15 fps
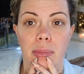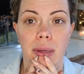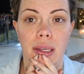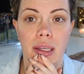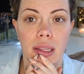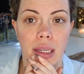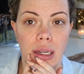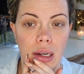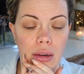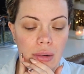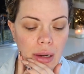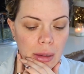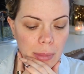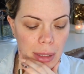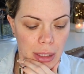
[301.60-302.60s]
and peeling
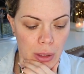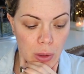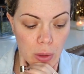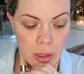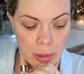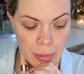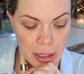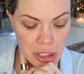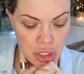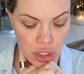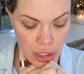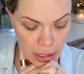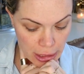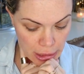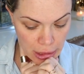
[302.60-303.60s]
around my nose and my
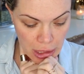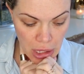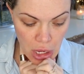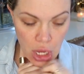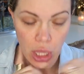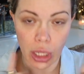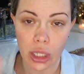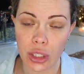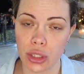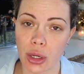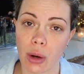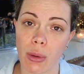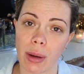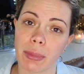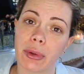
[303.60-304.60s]
chin.
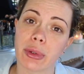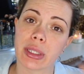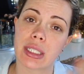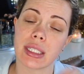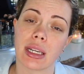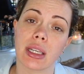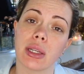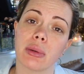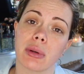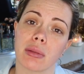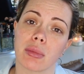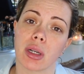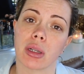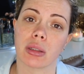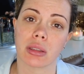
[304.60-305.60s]
So I'm going to tell you what
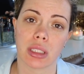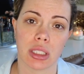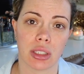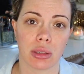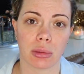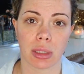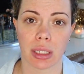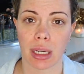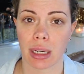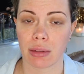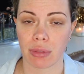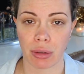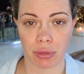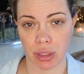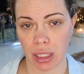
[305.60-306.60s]
I'm currently doing out
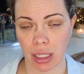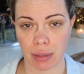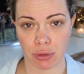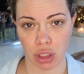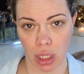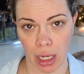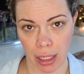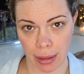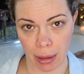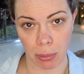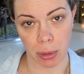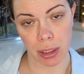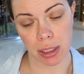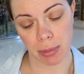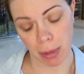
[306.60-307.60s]
of everything I've tried
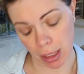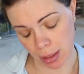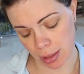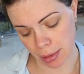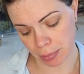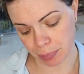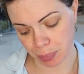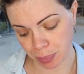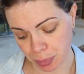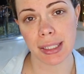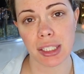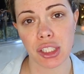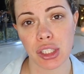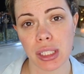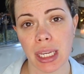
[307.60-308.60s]
that works best.
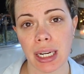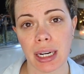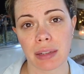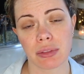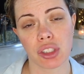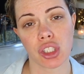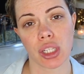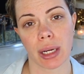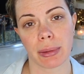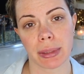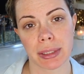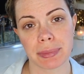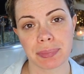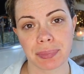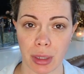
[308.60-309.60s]
Did just get out of the
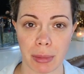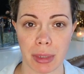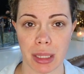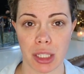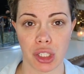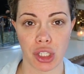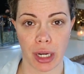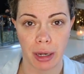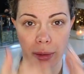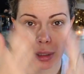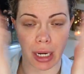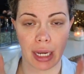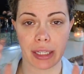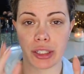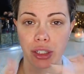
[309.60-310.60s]
shower. When I'm in the
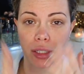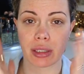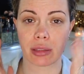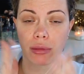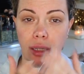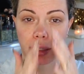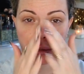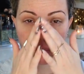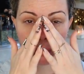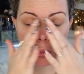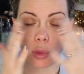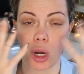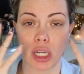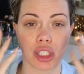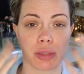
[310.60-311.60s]
shower, I just like
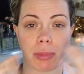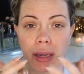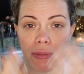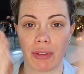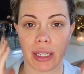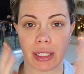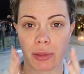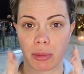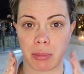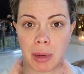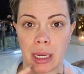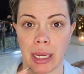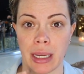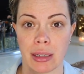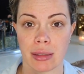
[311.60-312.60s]
wash my face with
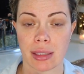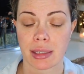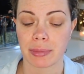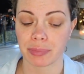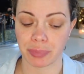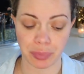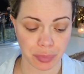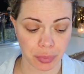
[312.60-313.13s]
my hands.